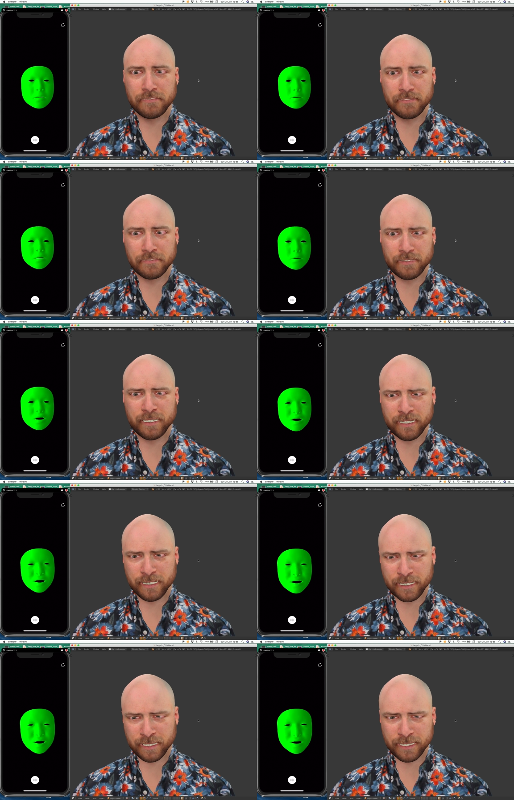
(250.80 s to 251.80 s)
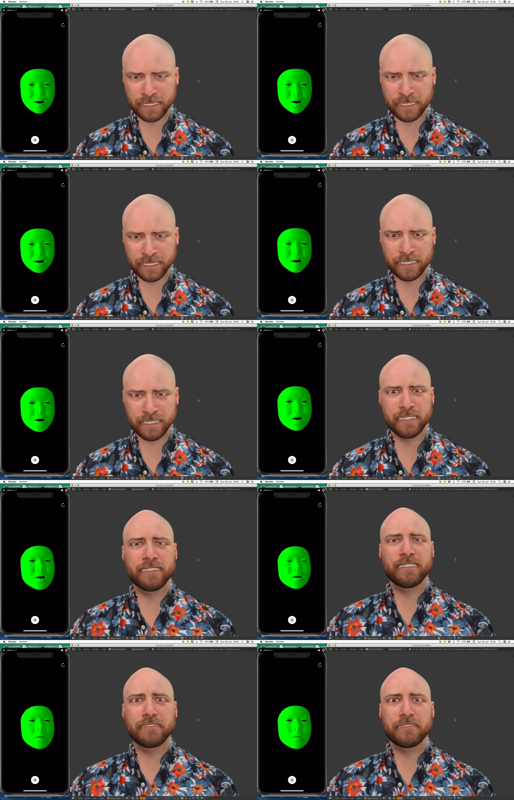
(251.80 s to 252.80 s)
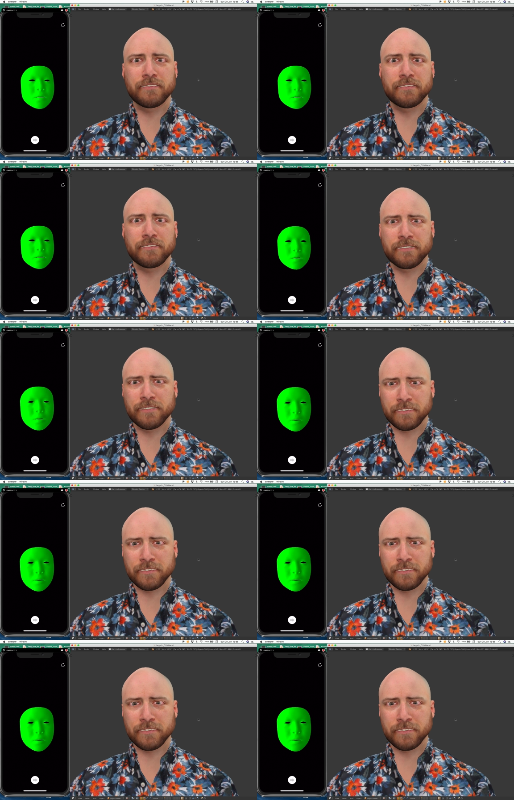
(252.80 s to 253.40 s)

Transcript: (silence)